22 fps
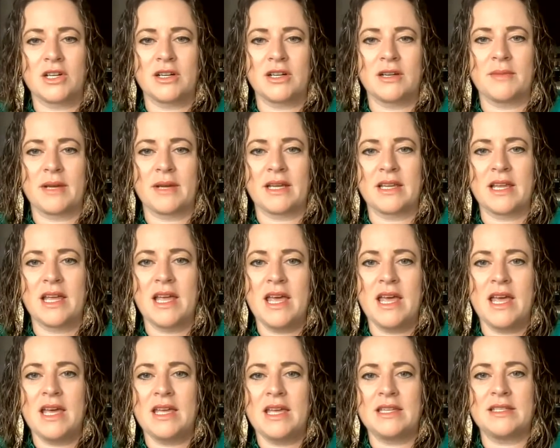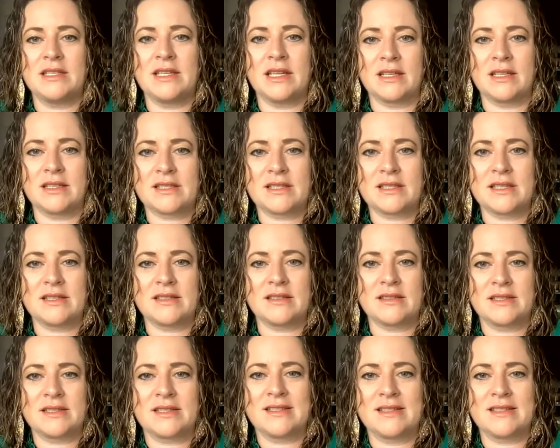and my dance
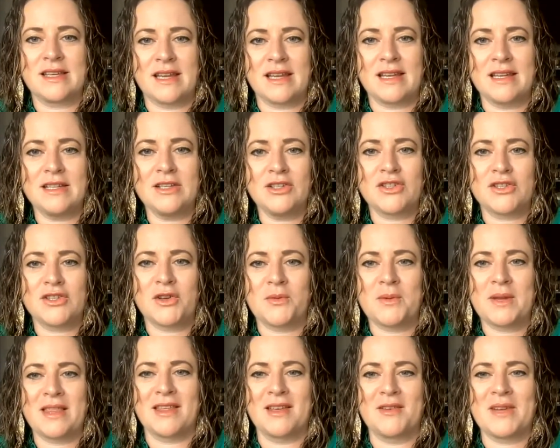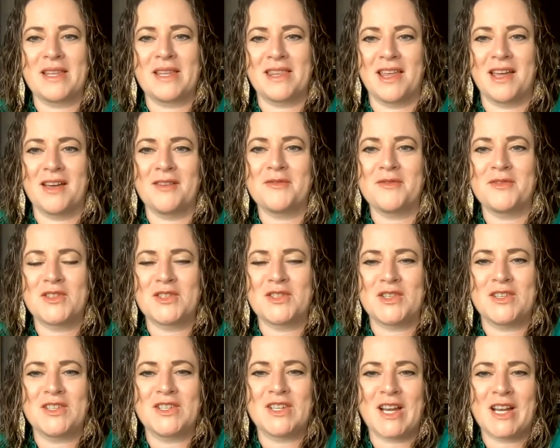stage. So we love
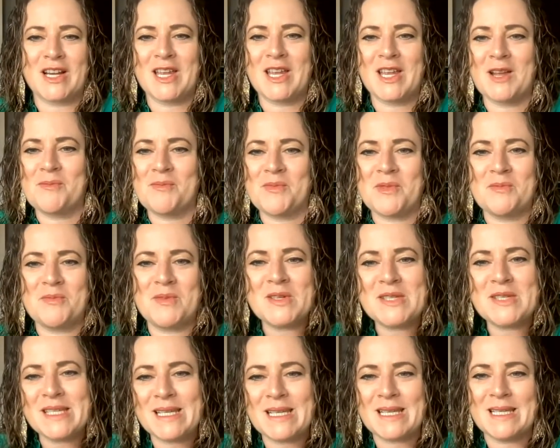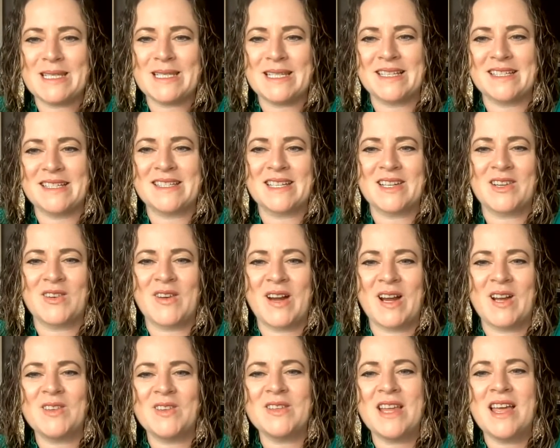jacking up the music and dancing
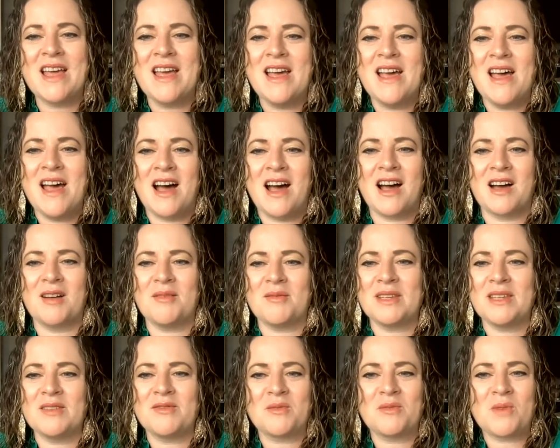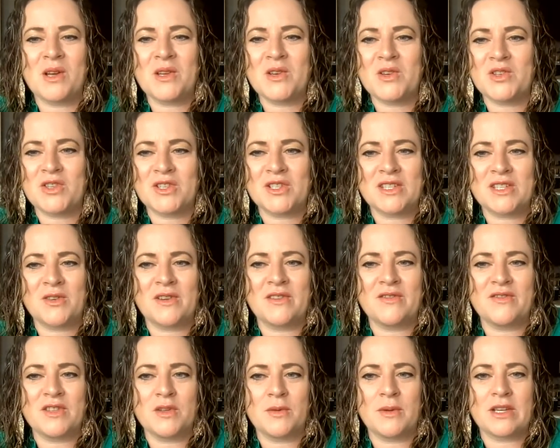around, even while you're just sort
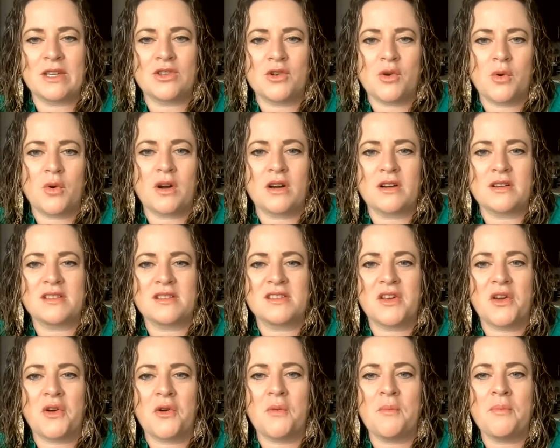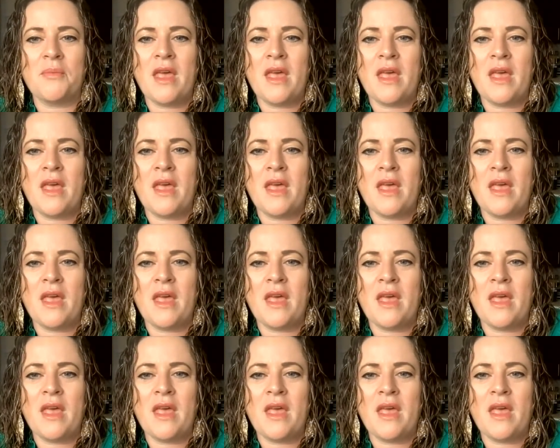of doing chores. So